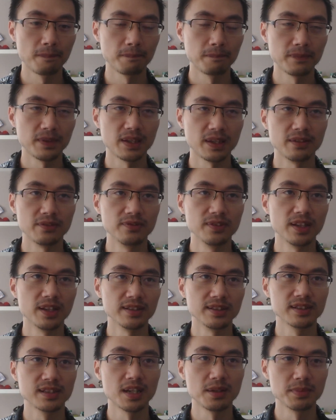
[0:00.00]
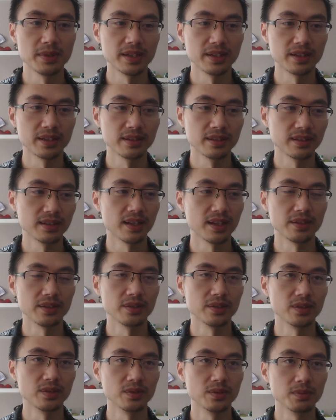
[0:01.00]
that the flood is coming
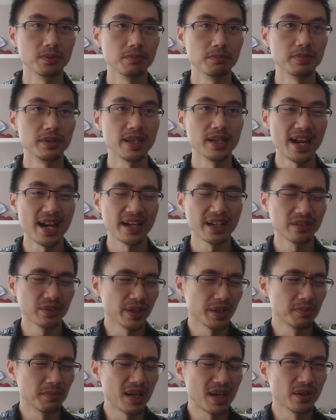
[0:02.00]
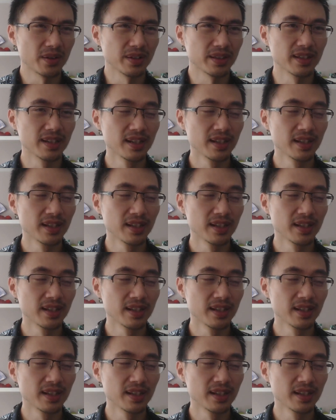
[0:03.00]
and be angry about it,